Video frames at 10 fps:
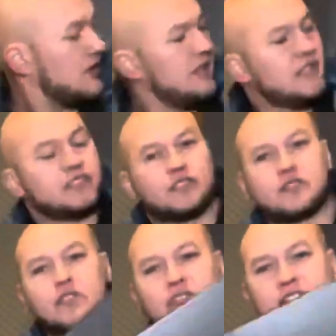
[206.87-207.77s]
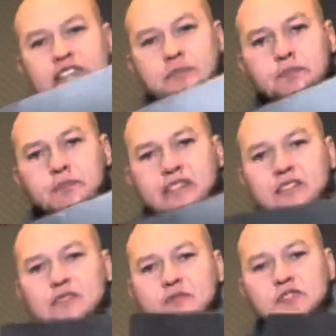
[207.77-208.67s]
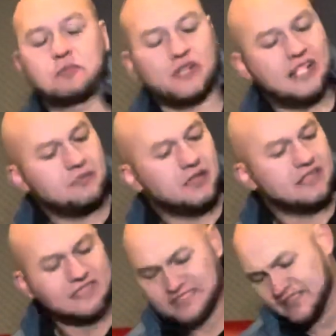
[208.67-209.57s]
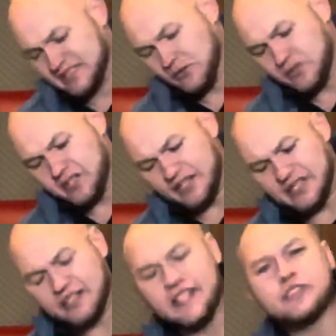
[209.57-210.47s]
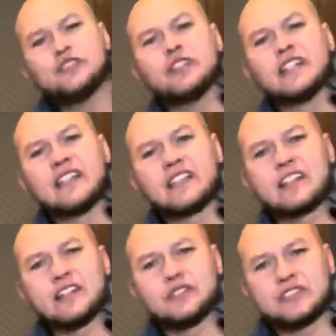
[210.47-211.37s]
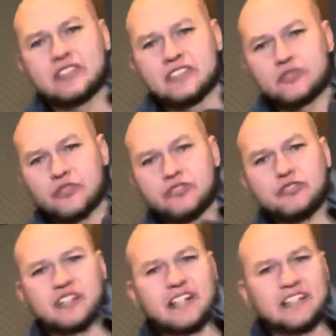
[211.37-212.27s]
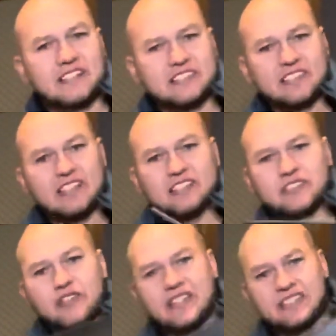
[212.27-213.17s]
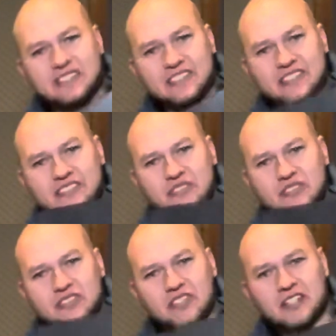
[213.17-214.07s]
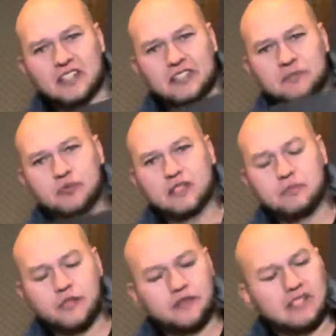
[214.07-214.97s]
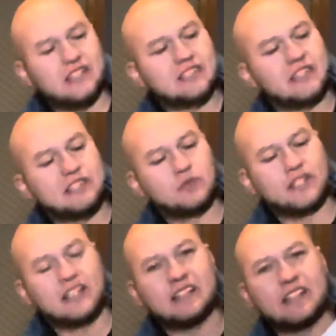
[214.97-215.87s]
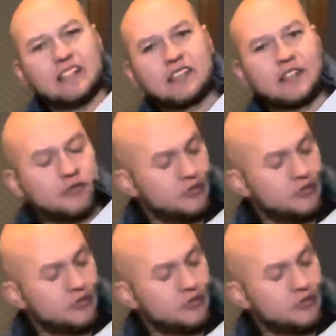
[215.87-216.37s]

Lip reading: Here's a grill that's been sprayed, but I don't need to do another coat. It started to rain yesterday, so you can see it's not sprayed perfectly, so these will get another coat